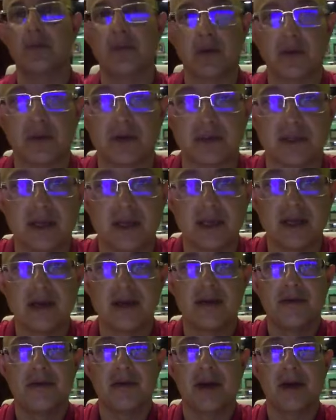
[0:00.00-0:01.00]
because
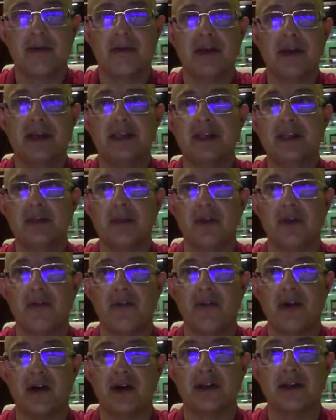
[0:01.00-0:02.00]
when I see my
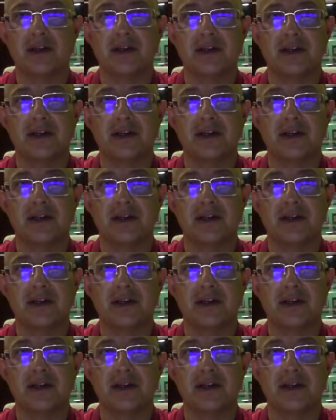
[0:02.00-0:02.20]
father